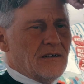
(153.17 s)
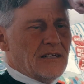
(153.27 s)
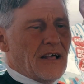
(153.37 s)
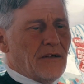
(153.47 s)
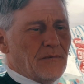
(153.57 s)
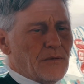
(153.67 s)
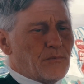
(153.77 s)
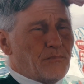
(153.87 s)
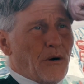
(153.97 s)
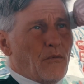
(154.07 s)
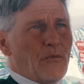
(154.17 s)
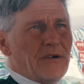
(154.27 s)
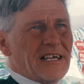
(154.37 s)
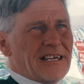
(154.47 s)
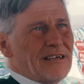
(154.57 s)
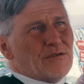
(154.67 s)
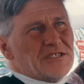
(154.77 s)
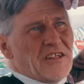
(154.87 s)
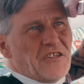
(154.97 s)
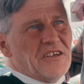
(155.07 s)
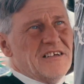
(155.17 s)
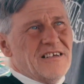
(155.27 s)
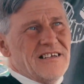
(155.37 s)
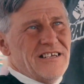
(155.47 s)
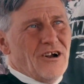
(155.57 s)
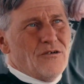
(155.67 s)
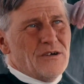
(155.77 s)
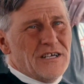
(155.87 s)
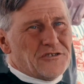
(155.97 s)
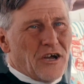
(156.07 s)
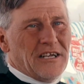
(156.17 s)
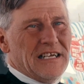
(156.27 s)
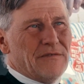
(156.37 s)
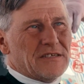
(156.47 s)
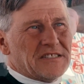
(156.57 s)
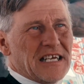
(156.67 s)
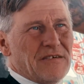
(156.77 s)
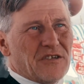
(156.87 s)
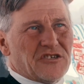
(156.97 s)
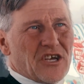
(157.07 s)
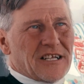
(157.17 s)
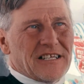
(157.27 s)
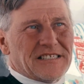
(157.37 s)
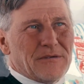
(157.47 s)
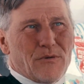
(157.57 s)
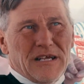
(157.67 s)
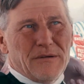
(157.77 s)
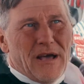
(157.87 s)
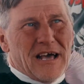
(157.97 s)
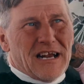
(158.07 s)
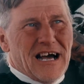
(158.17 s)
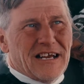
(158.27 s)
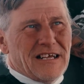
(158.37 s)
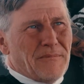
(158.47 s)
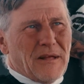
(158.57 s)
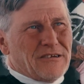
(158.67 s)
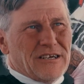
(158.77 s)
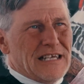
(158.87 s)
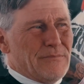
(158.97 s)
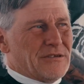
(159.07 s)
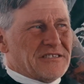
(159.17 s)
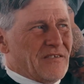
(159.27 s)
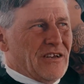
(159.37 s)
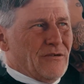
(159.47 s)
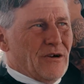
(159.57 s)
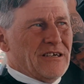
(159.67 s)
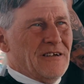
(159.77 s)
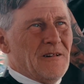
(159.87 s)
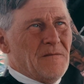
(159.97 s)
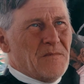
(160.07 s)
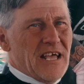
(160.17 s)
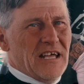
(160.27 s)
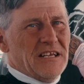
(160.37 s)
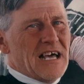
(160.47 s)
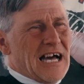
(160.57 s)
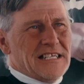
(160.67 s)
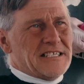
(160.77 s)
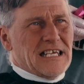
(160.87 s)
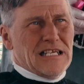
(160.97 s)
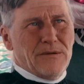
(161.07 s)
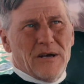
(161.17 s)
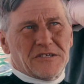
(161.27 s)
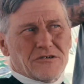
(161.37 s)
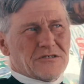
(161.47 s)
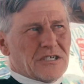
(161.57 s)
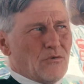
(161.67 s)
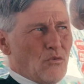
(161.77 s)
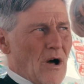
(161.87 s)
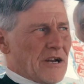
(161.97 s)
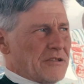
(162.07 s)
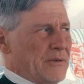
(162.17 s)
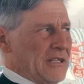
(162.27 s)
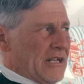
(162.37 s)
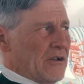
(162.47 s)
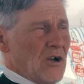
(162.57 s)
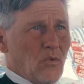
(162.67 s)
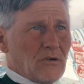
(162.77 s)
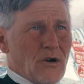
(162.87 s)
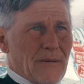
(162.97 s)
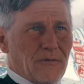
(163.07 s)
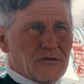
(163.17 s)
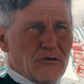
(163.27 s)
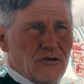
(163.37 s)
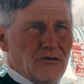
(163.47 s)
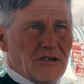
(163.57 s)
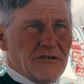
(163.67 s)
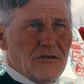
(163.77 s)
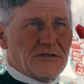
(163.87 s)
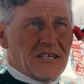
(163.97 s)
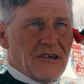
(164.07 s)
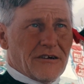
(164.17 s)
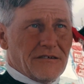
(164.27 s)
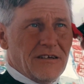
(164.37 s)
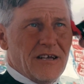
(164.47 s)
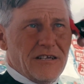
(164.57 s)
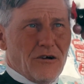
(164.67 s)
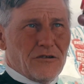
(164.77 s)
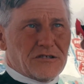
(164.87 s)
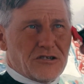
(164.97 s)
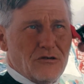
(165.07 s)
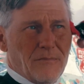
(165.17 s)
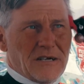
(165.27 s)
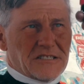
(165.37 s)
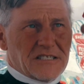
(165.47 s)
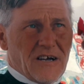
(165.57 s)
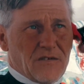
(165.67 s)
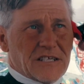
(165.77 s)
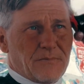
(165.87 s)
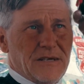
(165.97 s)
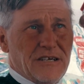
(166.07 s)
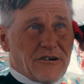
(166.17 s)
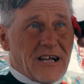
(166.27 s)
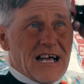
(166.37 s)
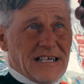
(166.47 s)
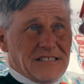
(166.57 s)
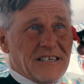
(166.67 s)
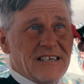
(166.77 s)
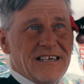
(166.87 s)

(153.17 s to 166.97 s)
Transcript: Yeah, but when we did it, it was nothing, So I didn't even save the check that said Breaking Bad on it. I'm not good at keeping stuff anyway. And I didn't take any pictures because we wanted to be like, well, crap, there's no union dudes here. Let's shoot a bunch of stuff. Let's feed our guys.